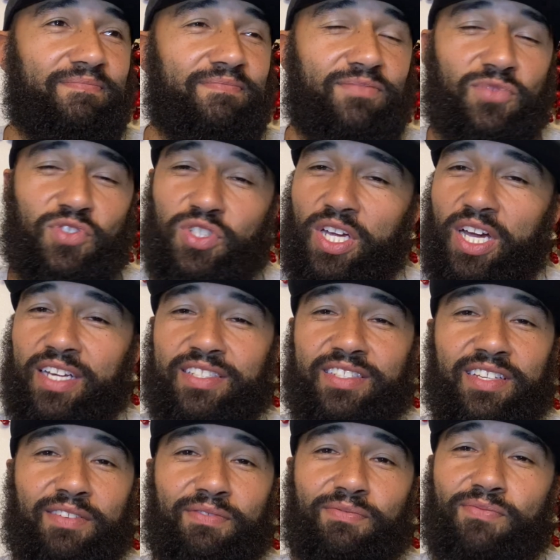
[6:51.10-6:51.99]

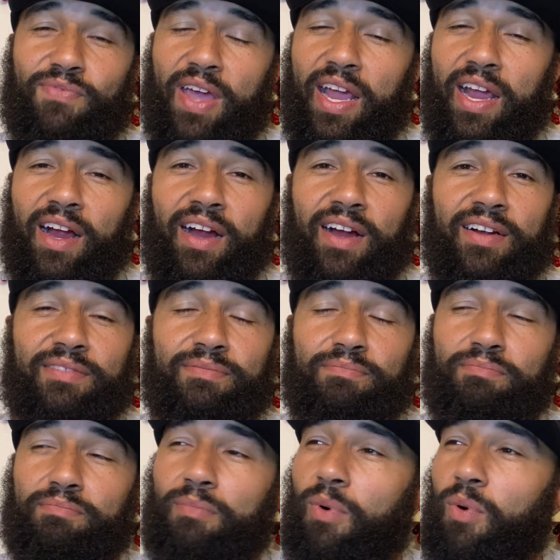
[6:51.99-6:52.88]
just and fair,
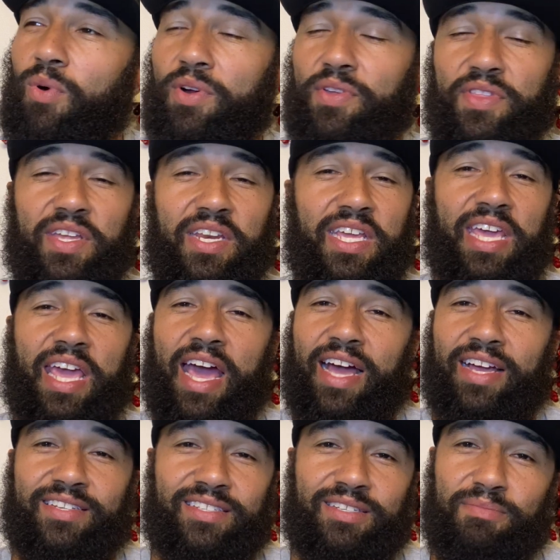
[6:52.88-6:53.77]
more than he
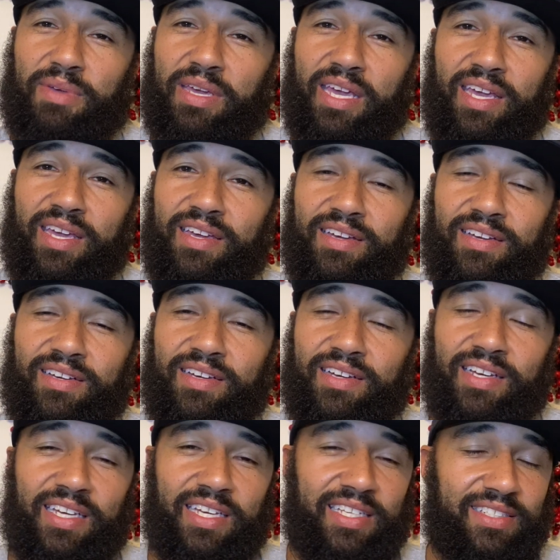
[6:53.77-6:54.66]
has to be.
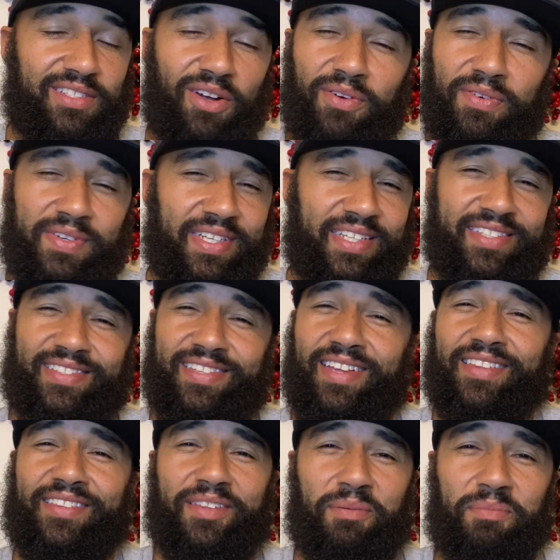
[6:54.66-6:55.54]
He's already
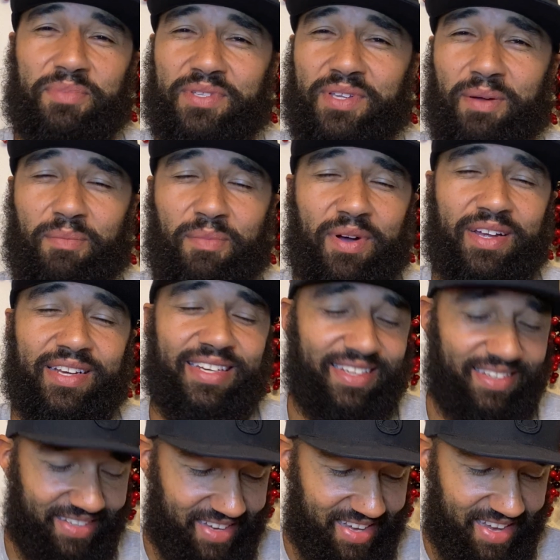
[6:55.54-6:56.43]
sent them
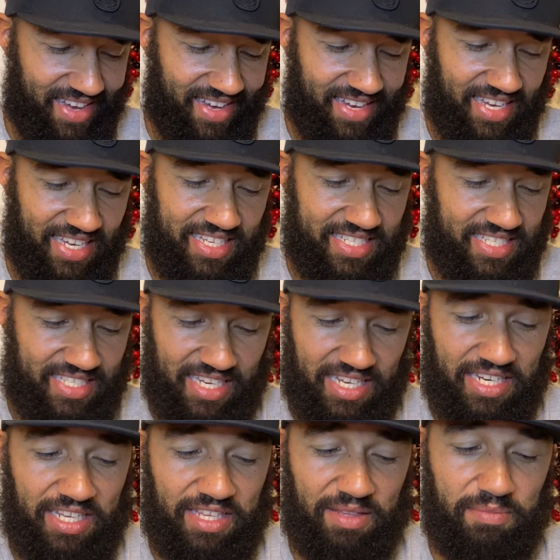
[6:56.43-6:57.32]
someone. He's
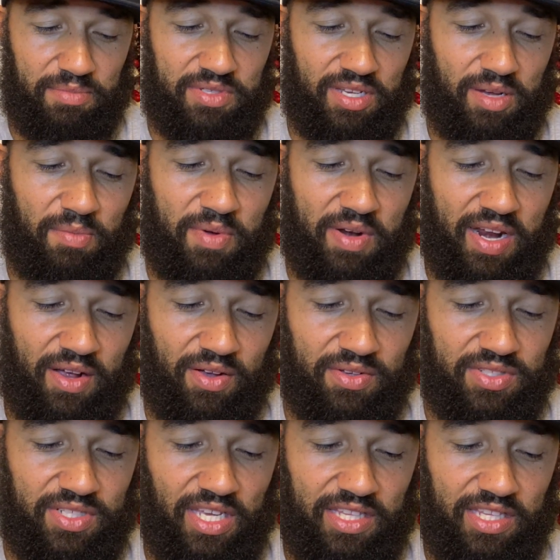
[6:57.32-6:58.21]
sending them someone
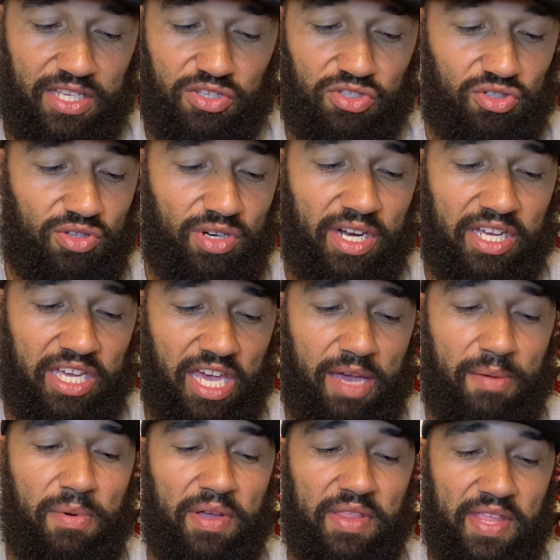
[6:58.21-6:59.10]
else. And they struck
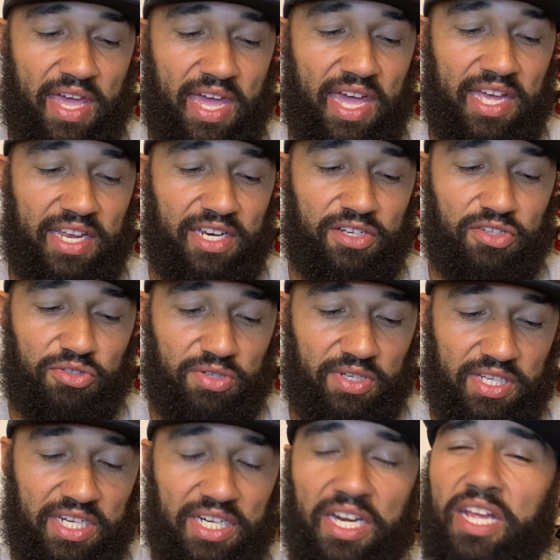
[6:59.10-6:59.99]
him on the head and
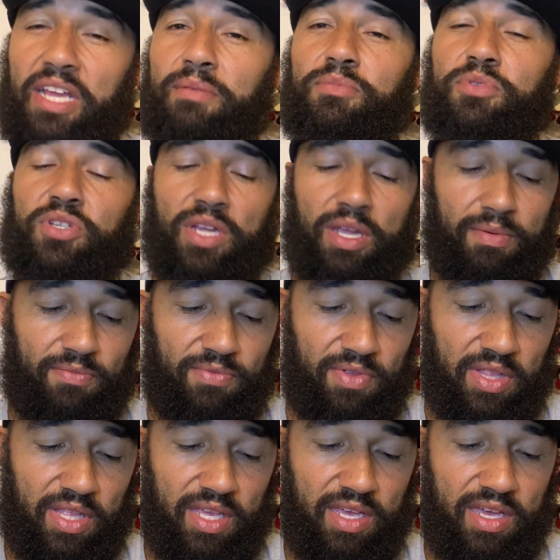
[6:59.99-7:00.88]
treated him
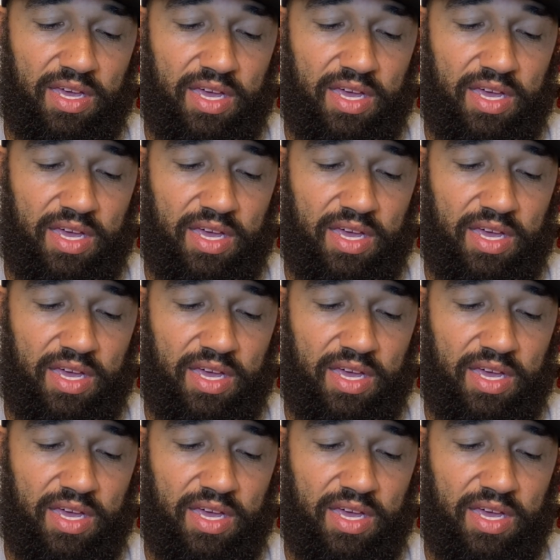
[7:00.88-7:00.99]
shamefully.